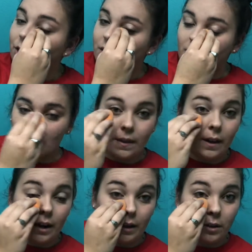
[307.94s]
set
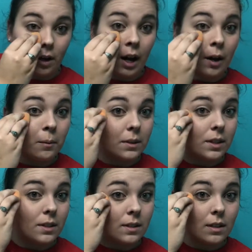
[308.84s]
that under eye with
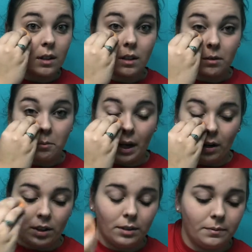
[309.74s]
this
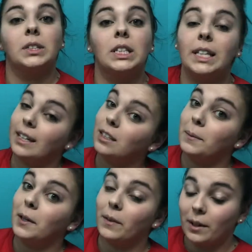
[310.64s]
powder. Next I'll
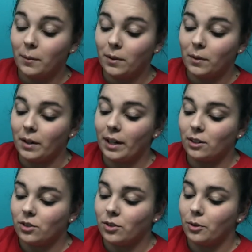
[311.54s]
be going in with
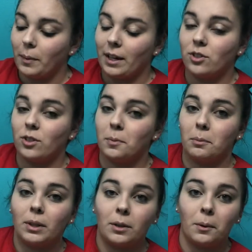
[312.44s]
L'Oreal True Match Super
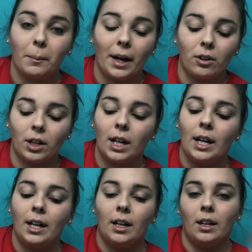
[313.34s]
Blendable Powder
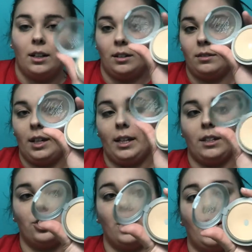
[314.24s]
in
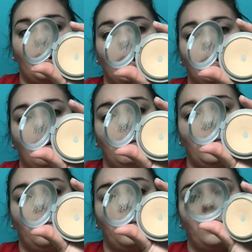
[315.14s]
the shade
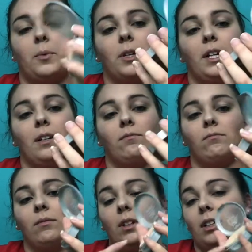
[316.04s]
W3.
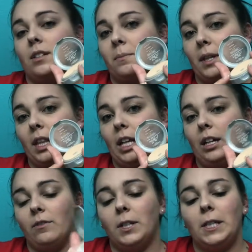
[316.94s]
It's been
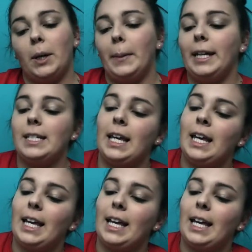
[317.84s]
loved a little bit.